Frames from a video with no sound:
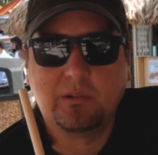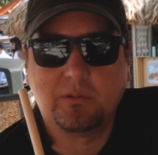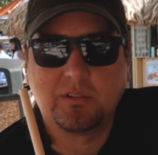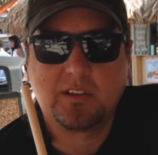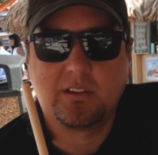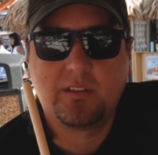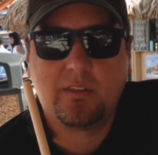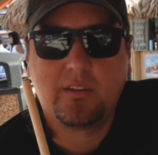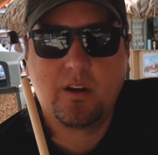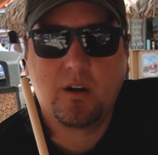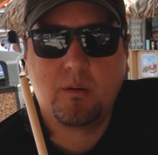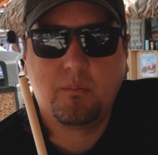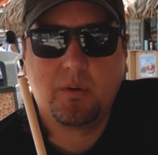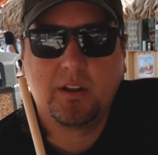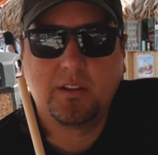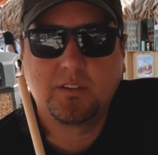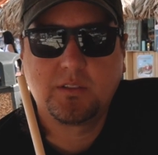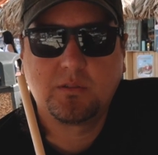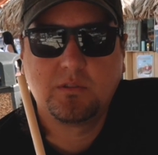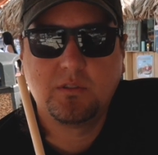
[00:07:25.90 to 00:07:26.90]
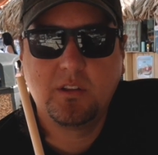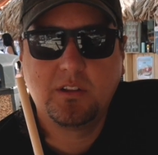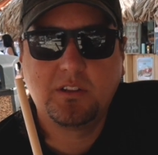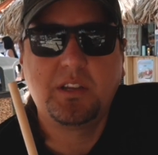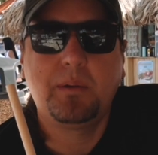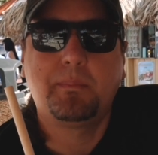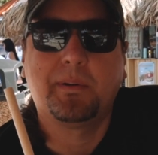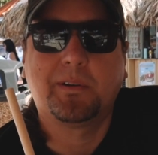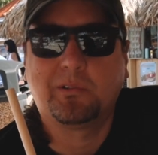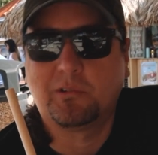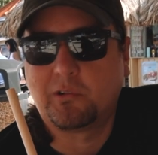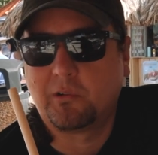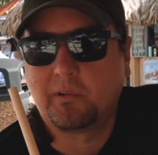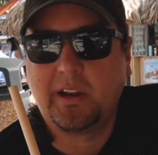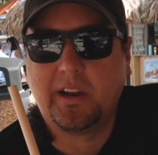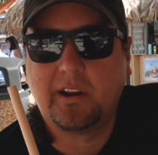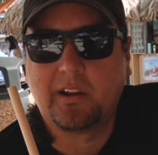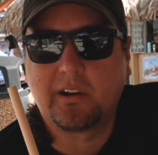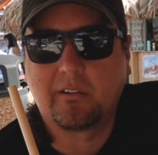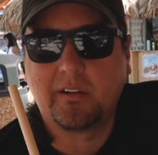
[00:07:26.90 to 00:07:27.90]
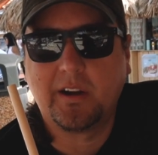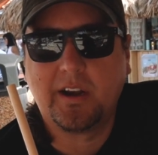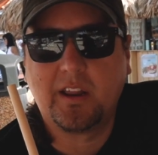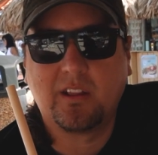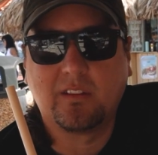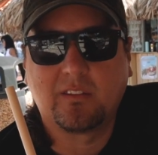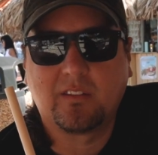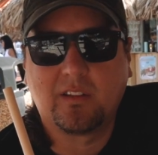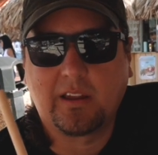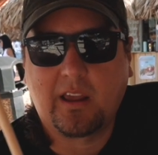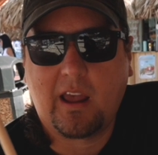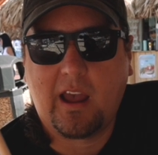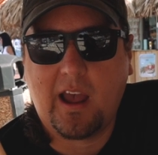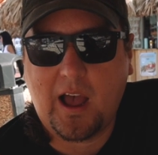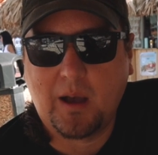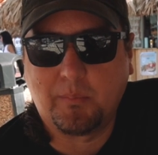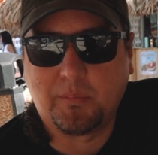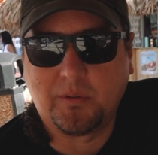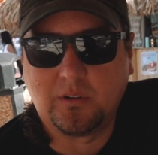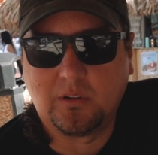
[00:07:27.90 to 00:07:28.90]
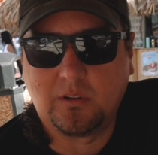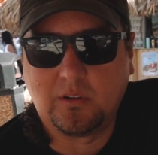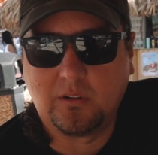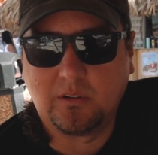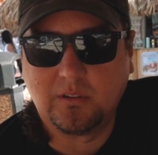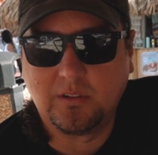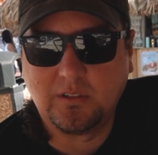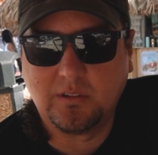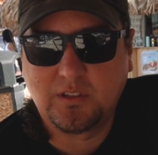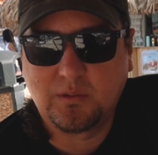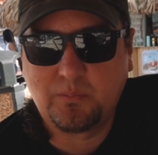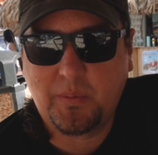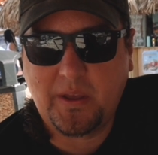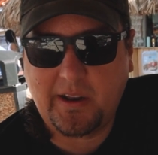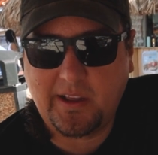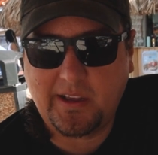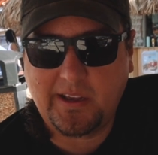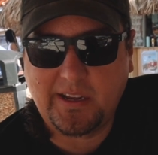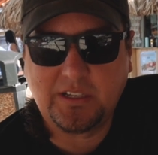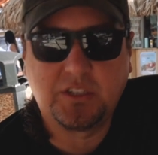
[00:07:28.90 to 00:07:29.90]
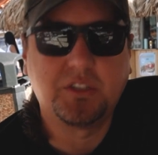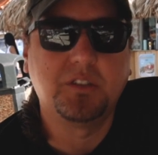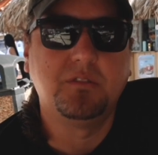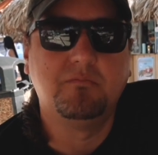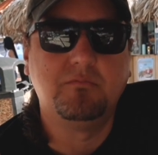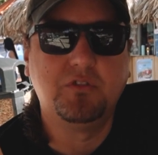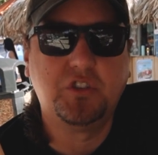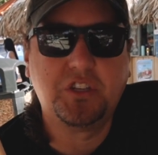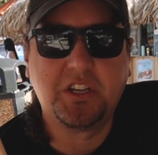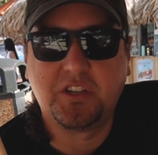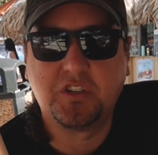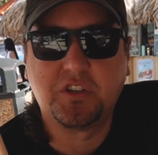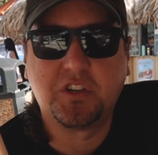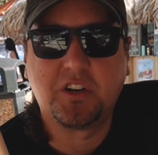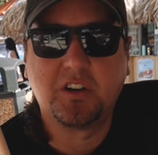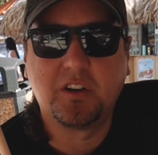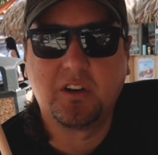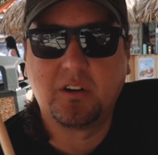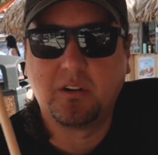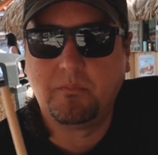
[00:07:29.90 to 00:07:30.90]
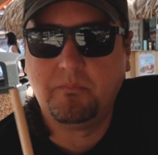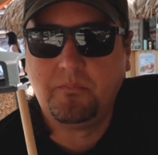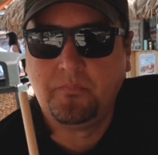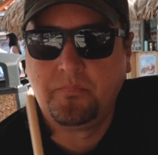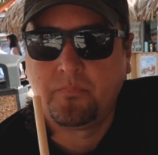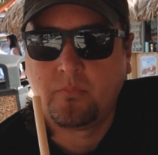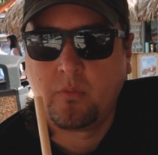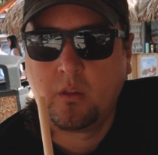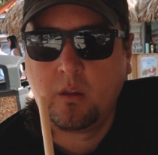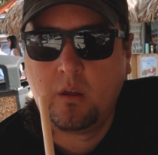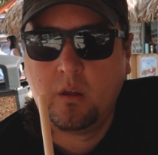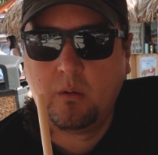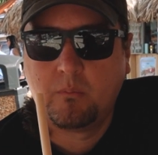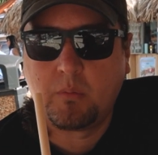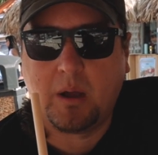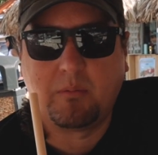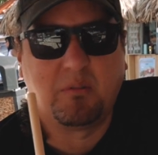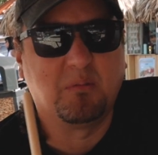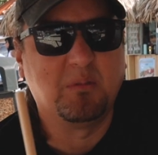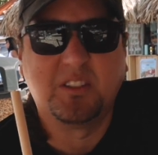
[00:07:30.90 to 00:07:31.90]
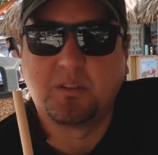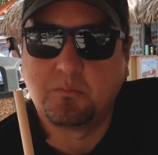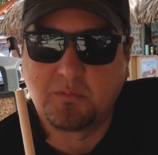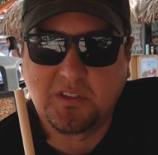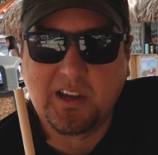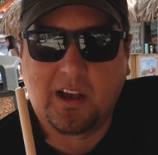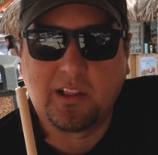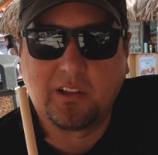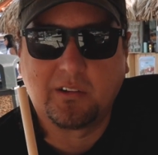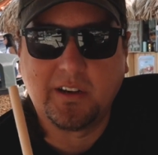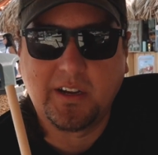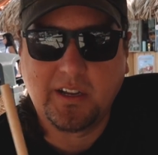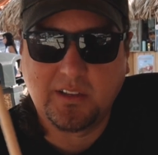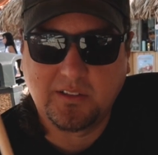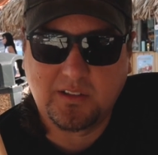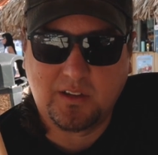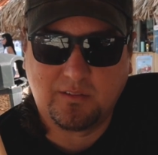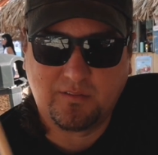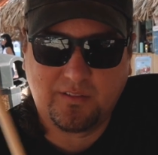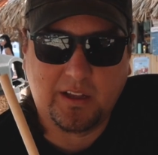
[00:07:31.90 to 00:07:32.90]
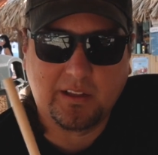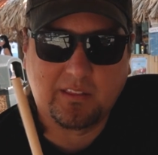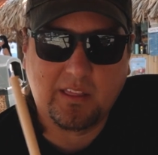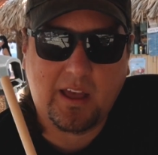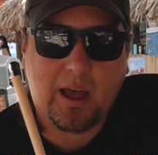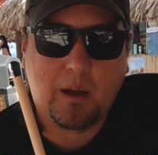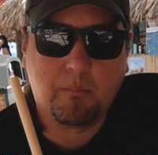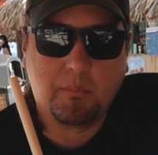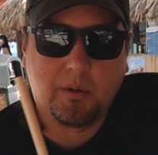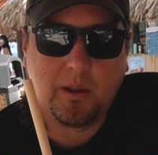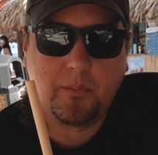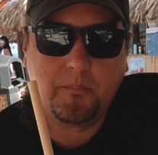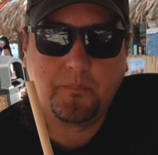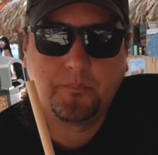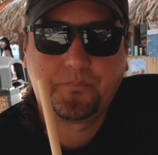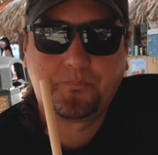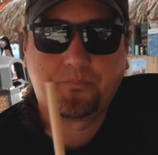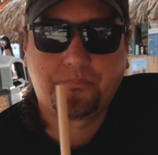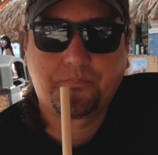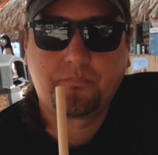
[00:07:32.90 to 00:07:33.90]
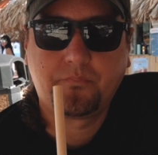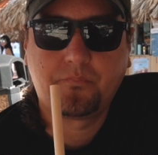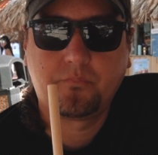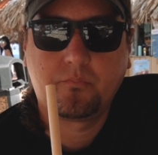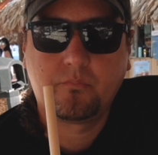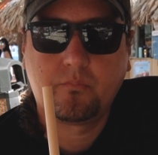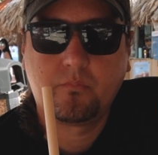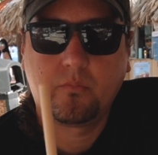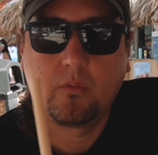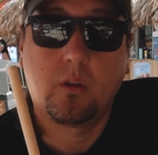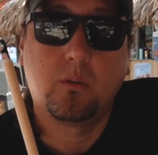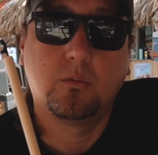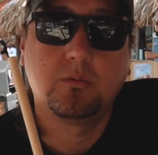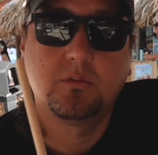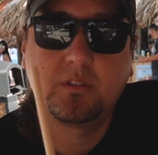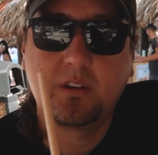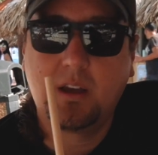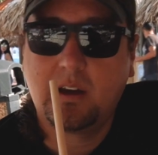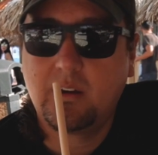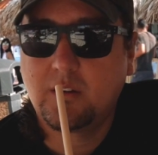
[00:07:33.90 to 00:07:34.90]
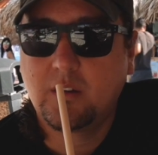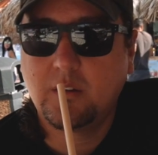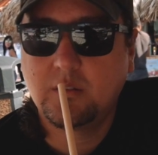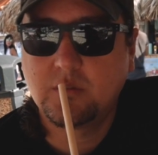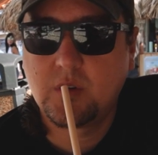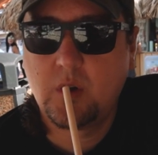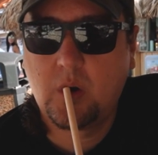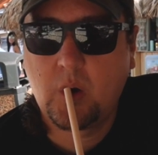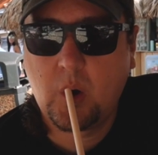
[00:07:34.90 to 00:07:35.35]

what's in there, but it's the typical green ingredients like apple and spinach and ginger and probably some celery and stuff like that, but we'll see how it goes.